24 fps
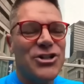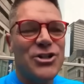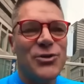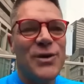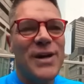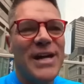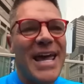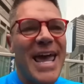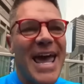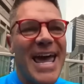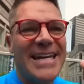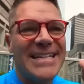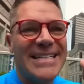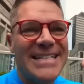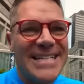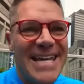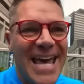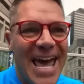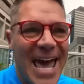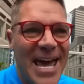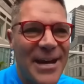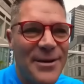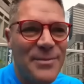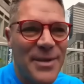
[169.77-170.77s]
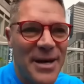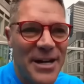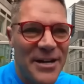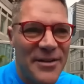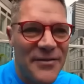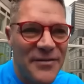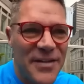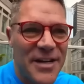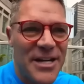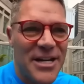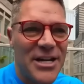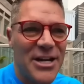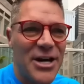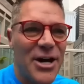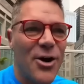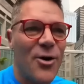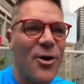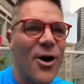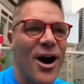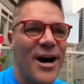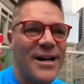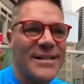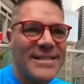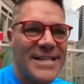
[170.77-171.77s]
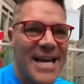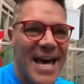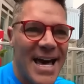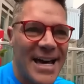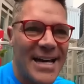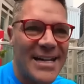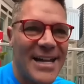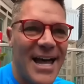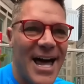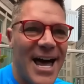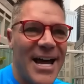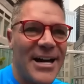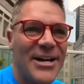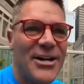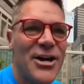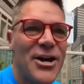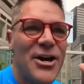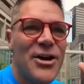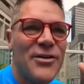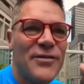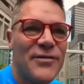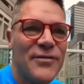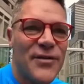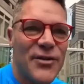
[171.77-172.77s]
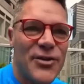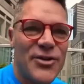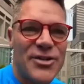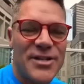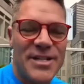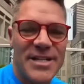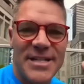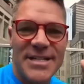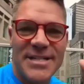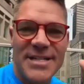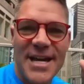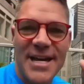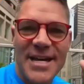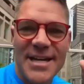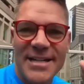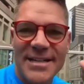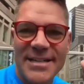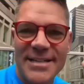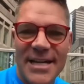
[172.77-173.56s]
doing a 10-minute video on TechLine versus,